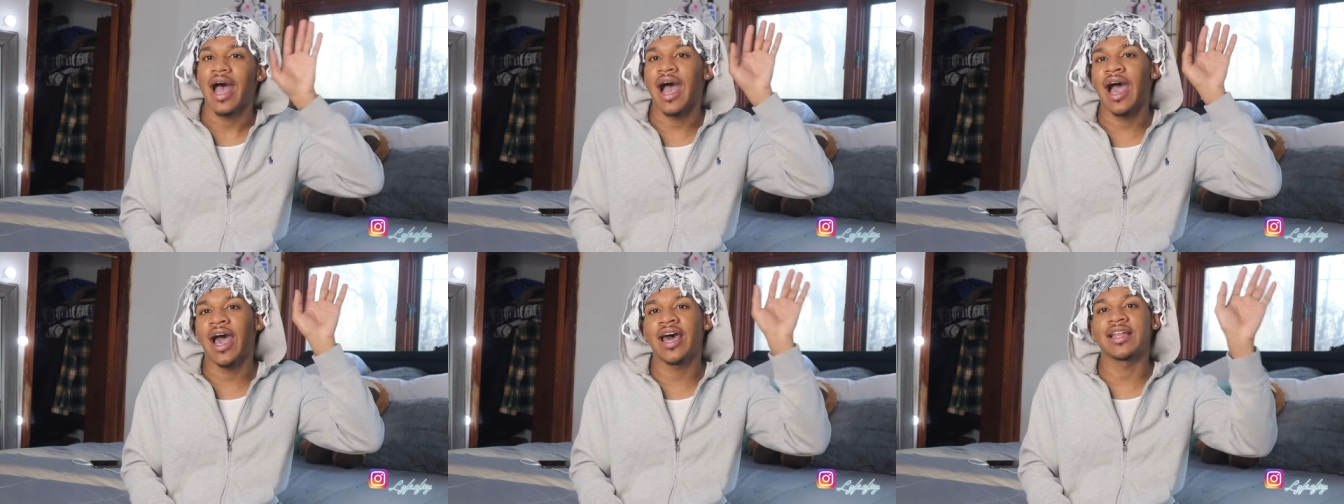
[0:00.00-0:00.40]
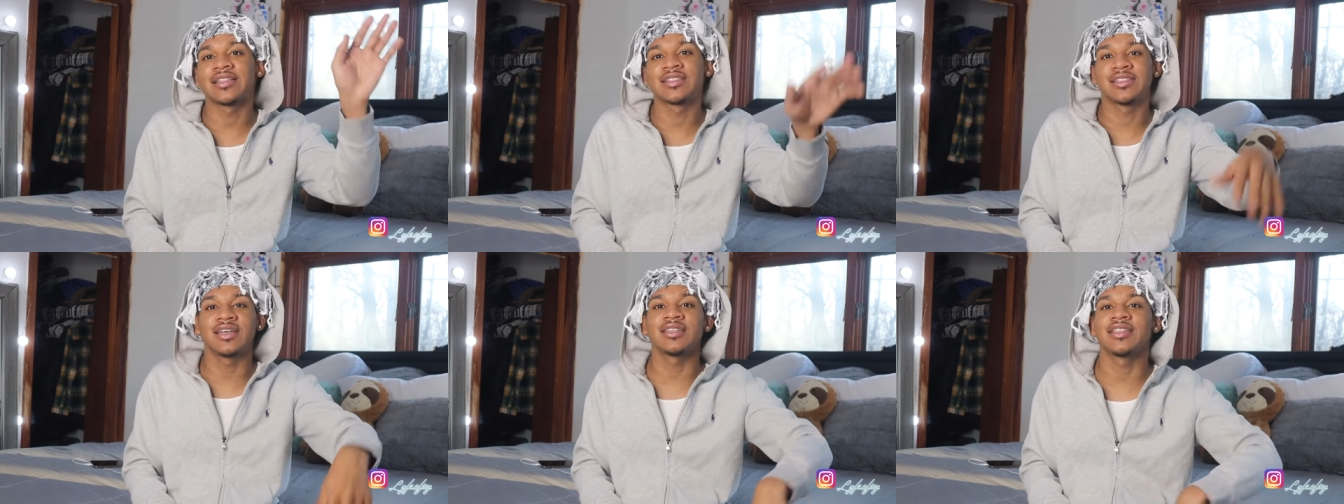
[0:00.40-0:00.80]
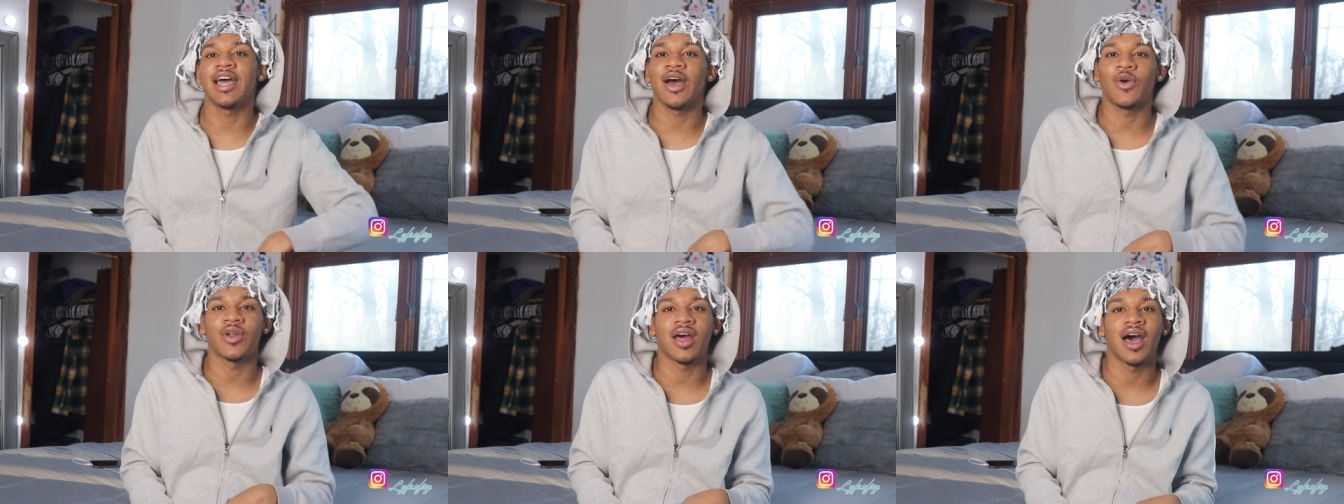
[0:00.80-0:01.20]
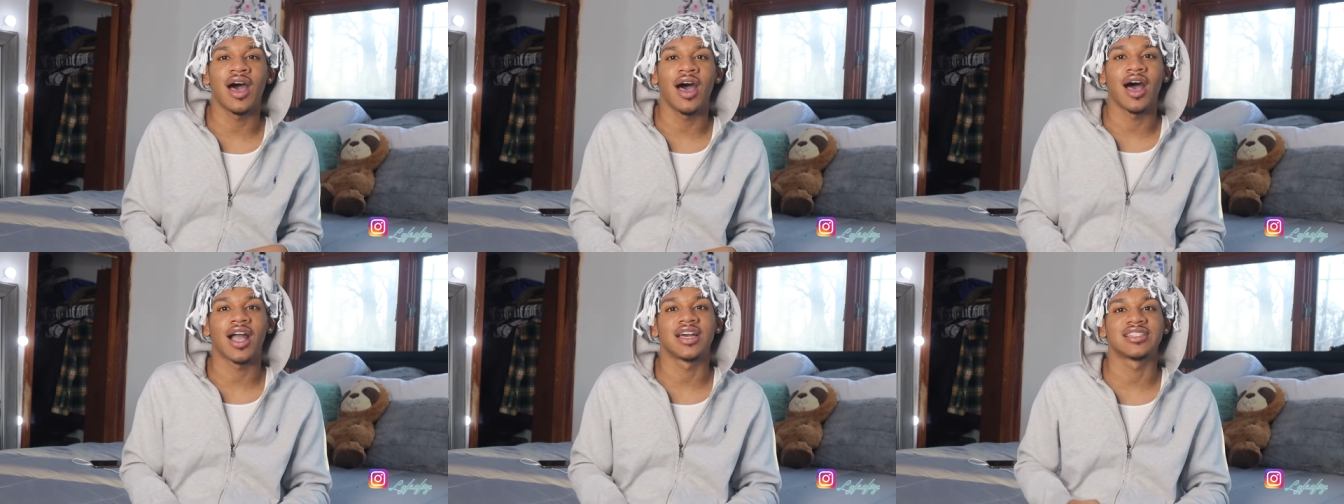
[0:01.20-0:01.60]
I'd have took that on a
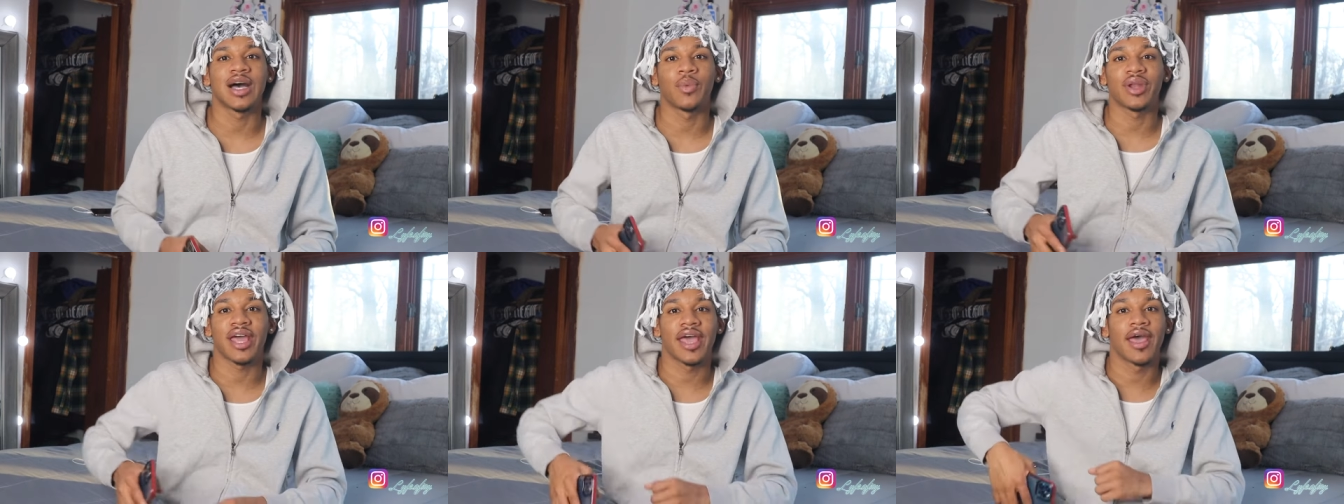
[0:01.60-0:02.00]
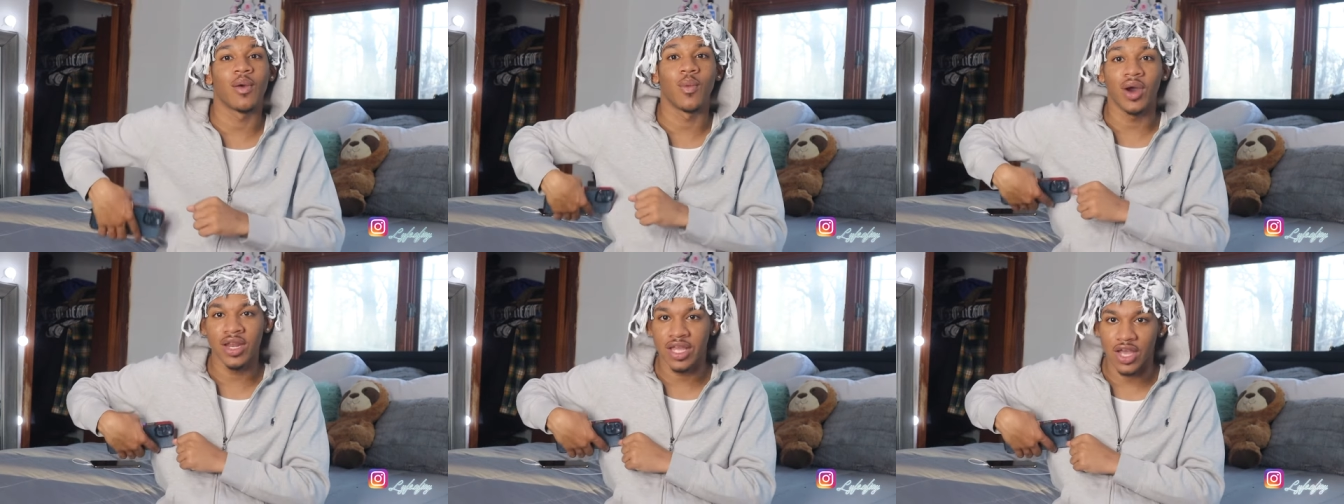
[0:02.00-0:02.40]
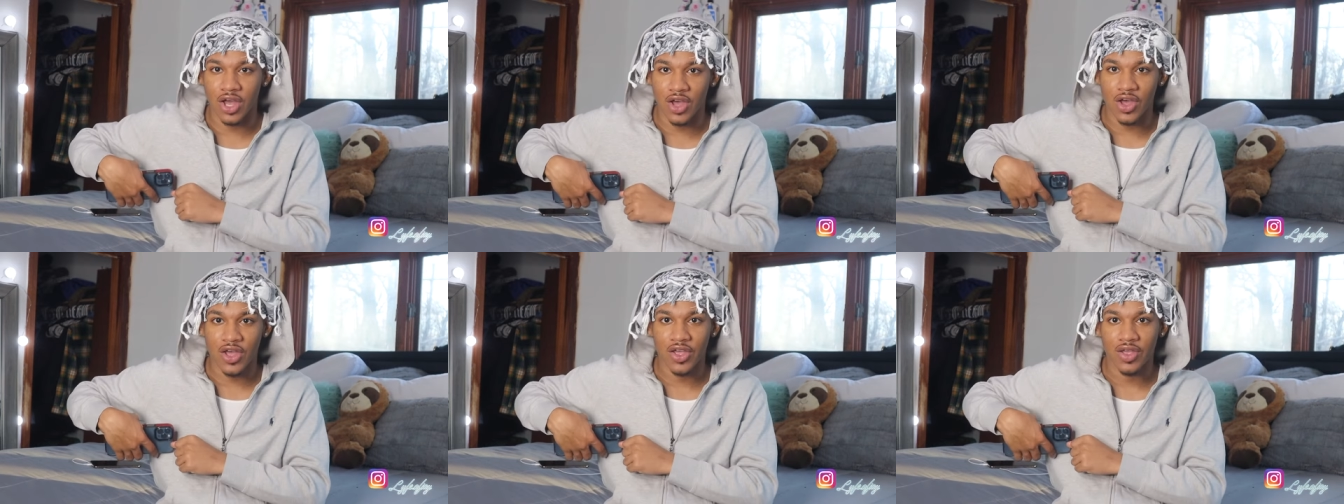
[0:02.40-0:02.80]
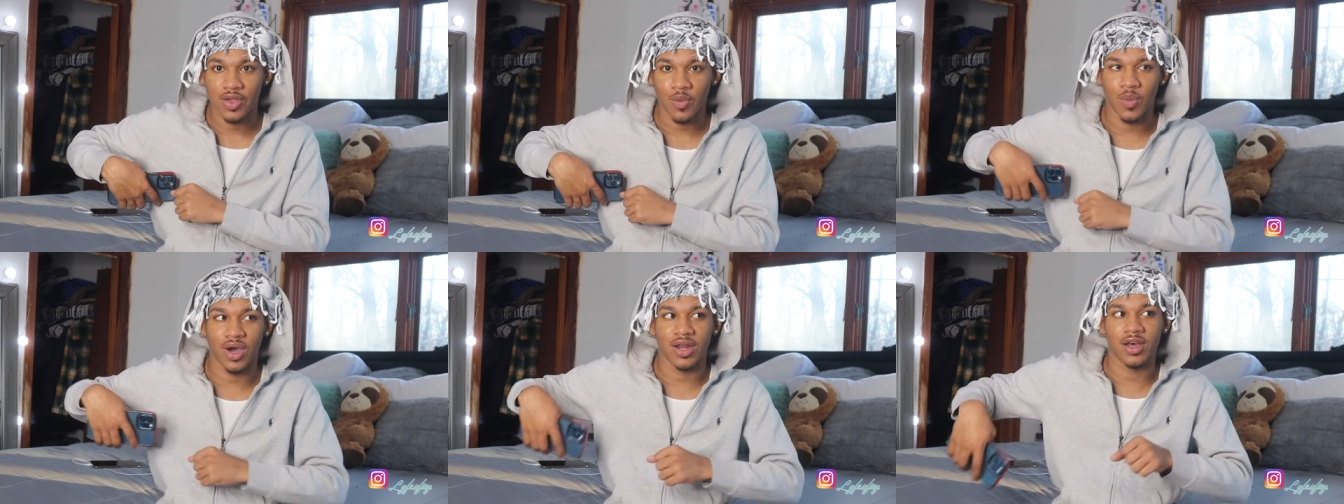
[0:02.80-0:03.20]
high because I would have had one of y'all
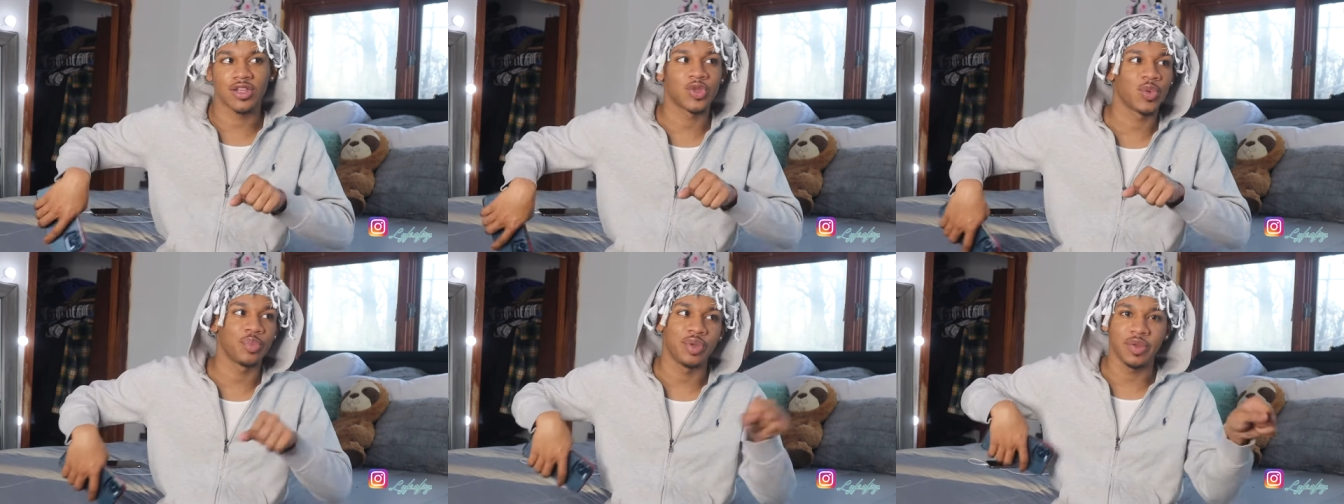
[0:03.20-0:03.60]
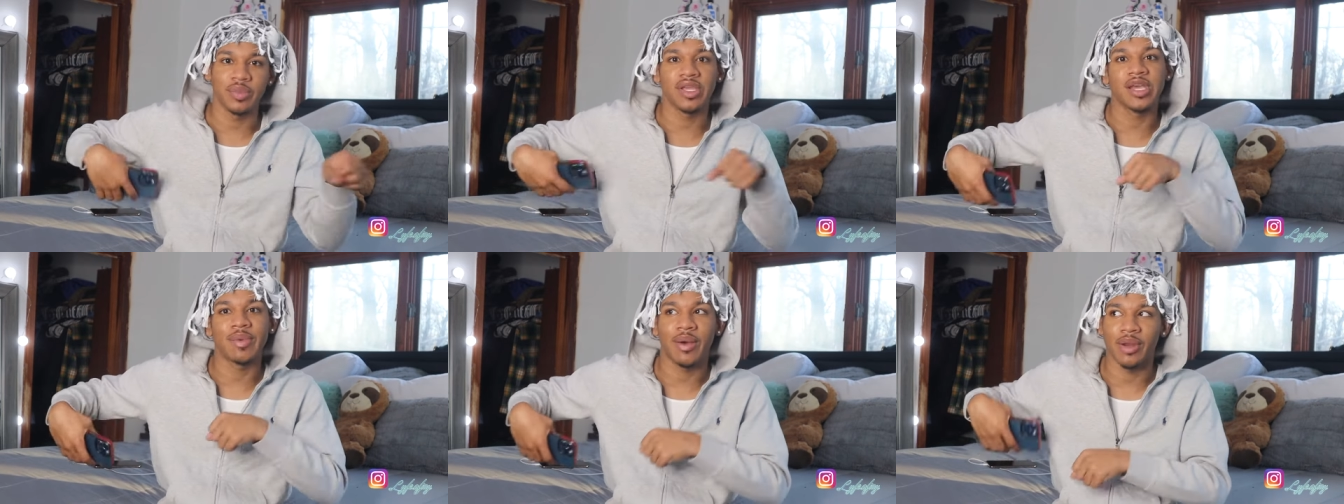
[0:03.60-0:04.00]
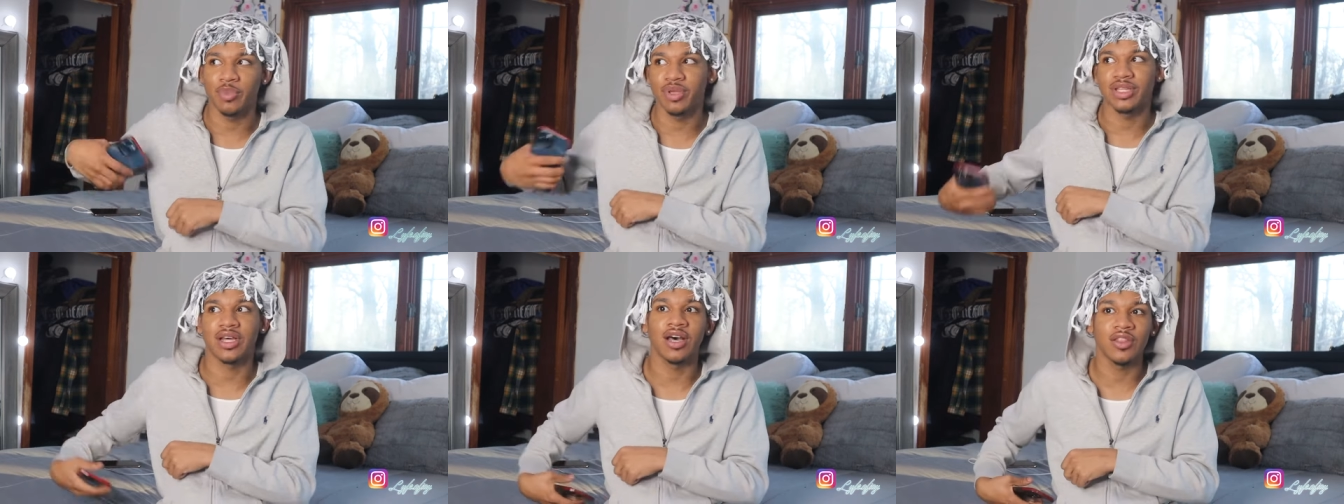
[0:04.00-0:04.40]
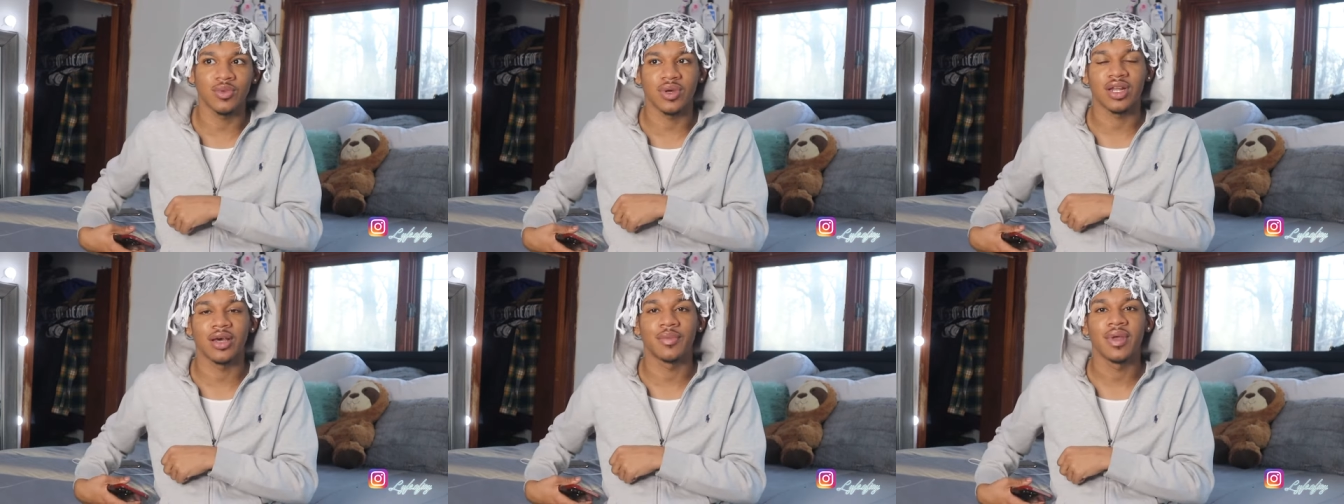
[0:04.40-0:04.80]
while the other one beat me up. I would have beat the other
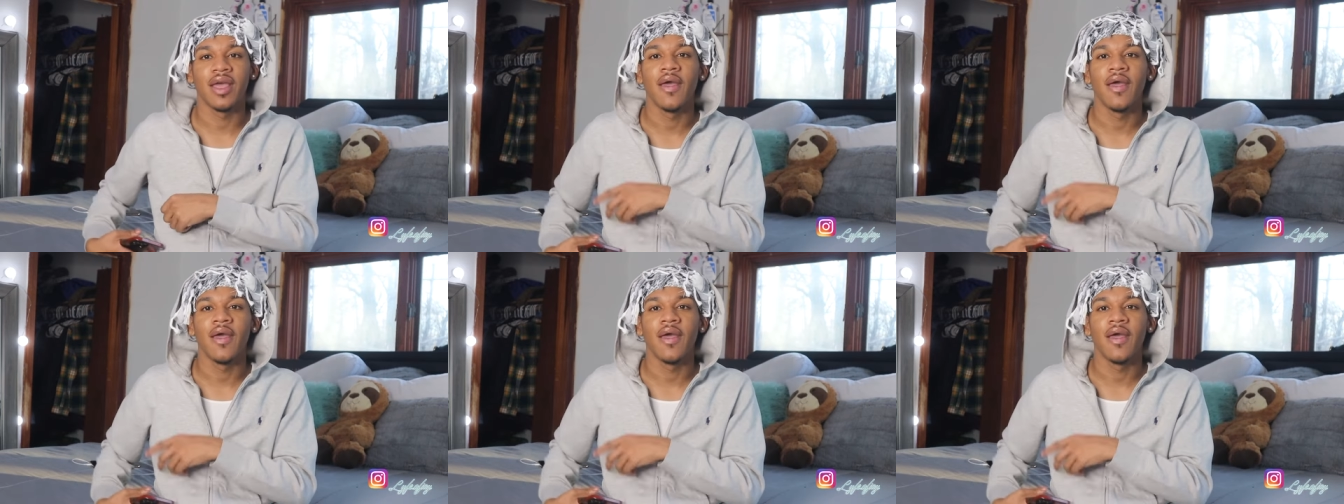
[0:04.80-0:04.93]
one up.